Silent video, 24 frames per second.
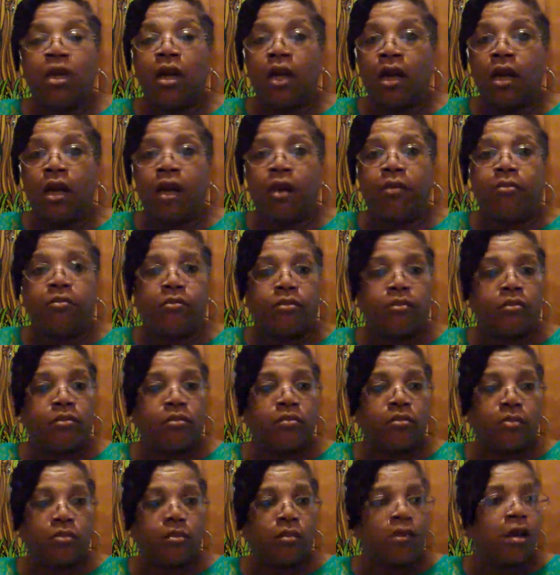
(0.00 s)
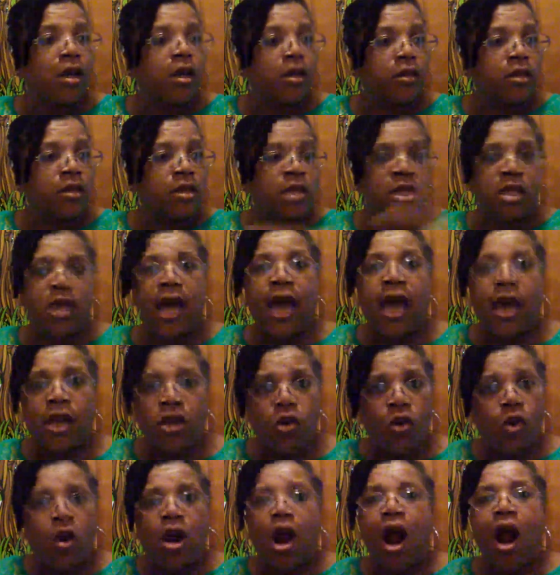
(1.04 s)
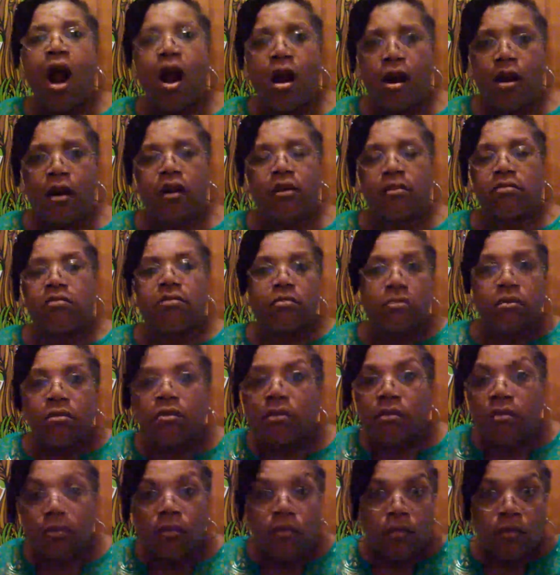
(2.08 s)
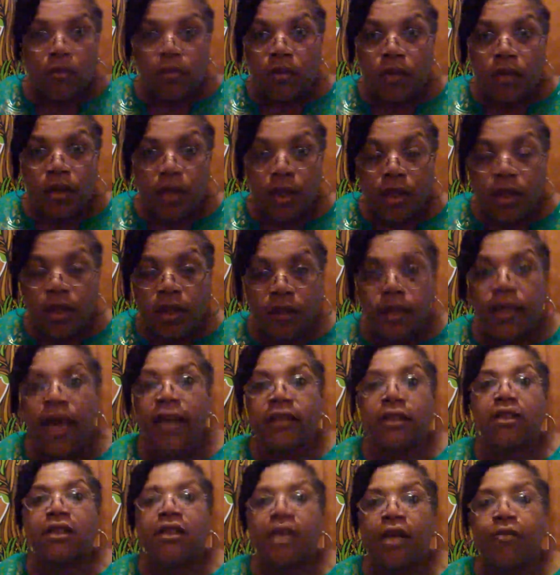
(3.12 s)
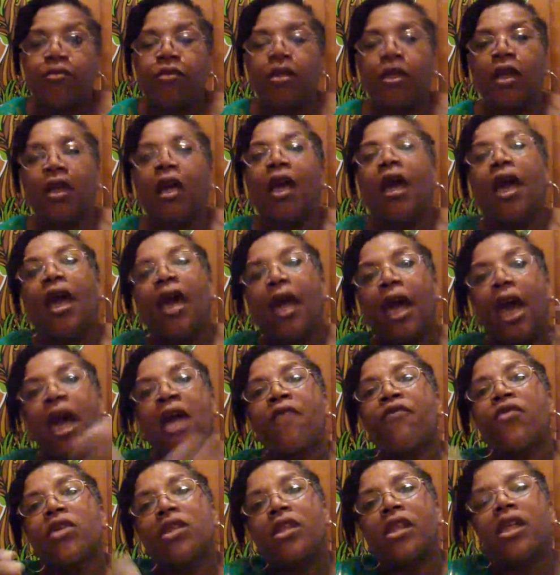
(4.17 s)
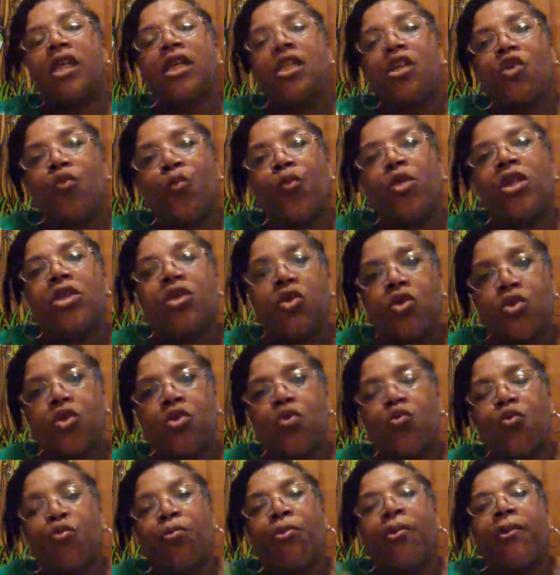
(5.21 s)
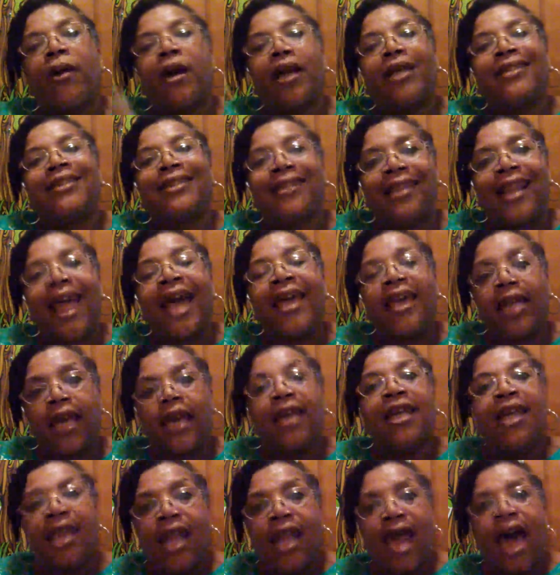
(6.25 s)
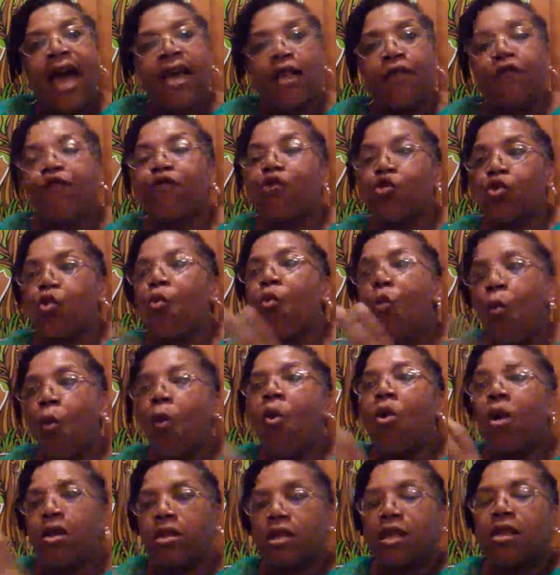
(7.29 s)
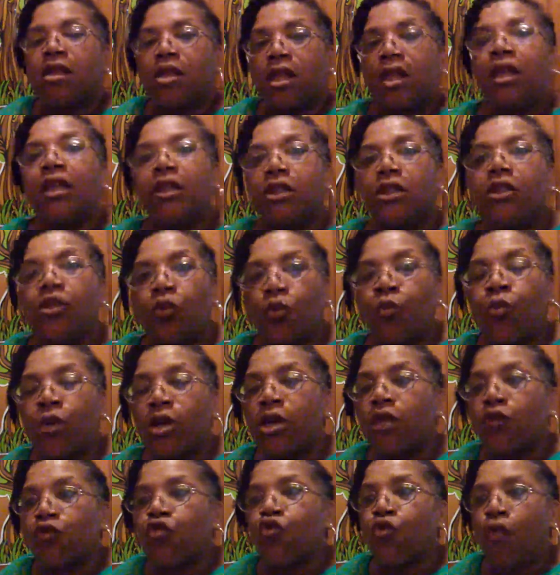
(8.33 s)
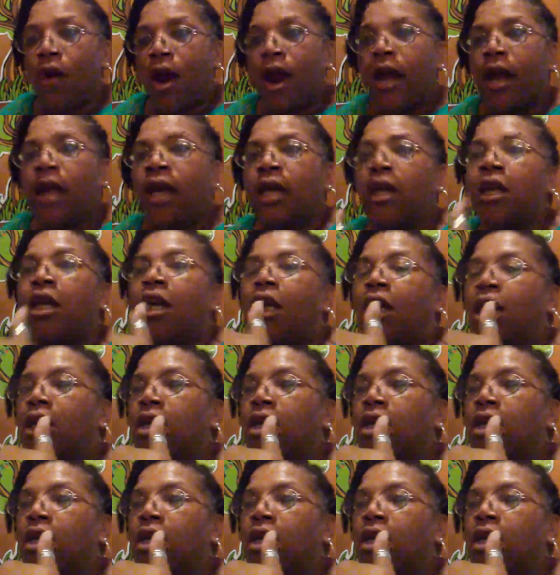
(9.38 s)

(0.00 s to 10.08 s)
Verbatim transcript: um, design your card. That's something. Everything that we do brings light and life toward the things that we are trying